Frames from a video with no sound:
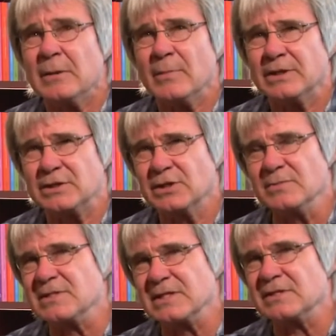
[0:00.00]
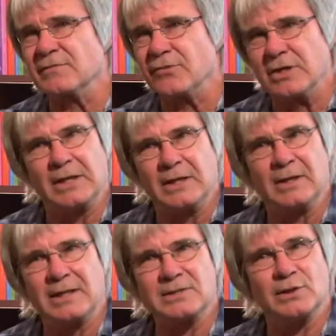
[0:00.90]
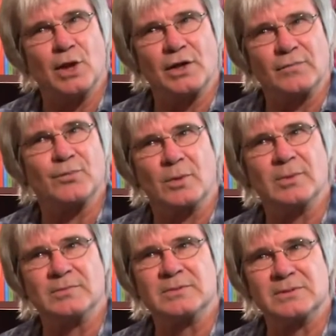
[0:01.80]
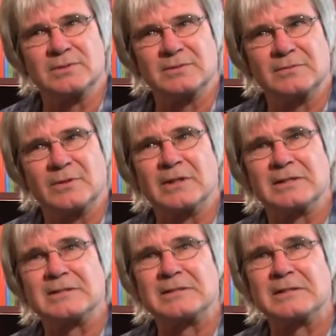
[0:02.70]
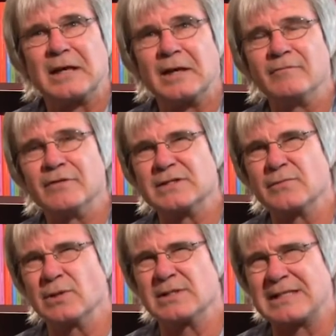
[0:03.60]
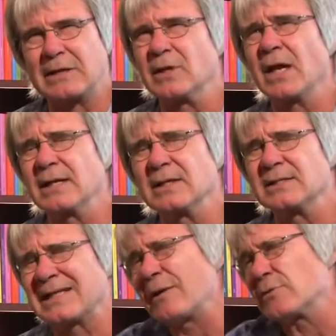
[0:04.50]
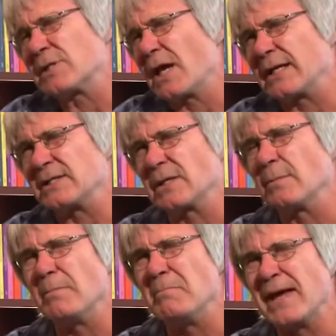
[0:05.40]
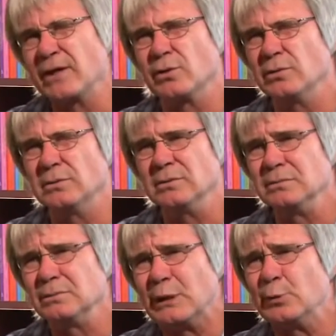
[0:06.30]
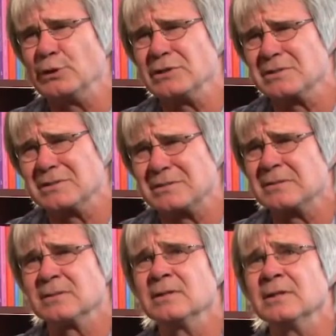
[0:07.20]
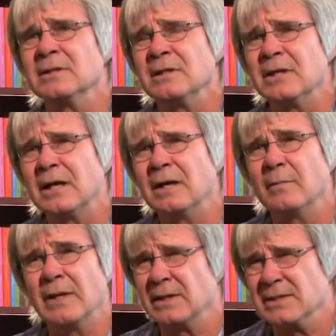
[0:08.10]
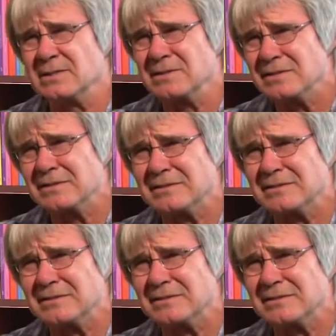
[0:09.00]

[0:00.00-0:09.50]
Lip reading: But the term schizophrenia has a lot of problems with it. First of all, it sounds like it's a medical illness, and it isn't.